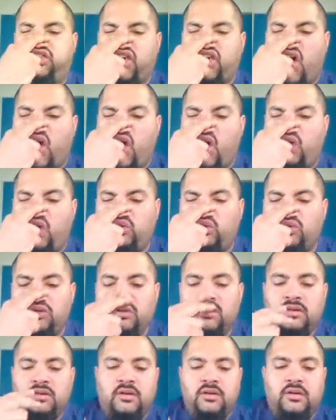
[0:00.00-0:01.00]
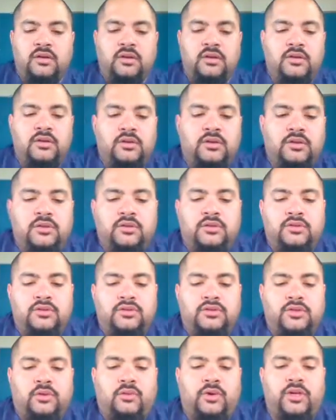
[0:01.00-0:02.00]
"No."
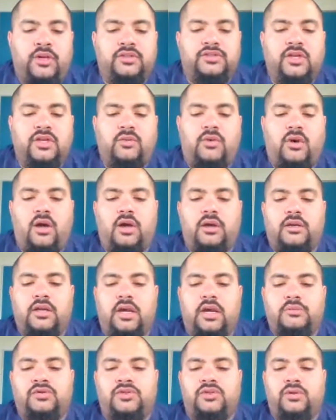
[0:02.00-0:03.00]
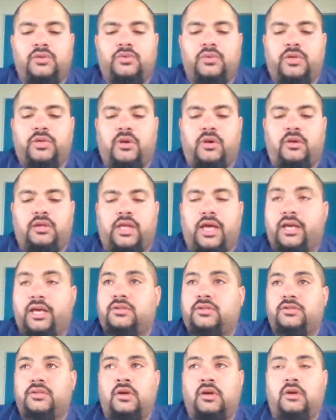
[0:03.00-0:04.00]
"So what does he want? I'm sure we'd all
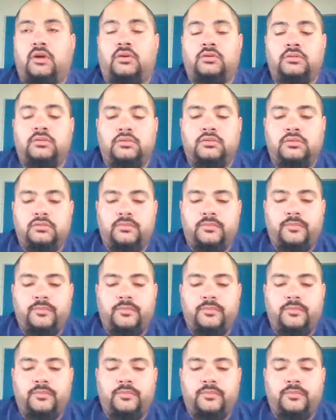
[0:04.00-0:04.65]
like to know."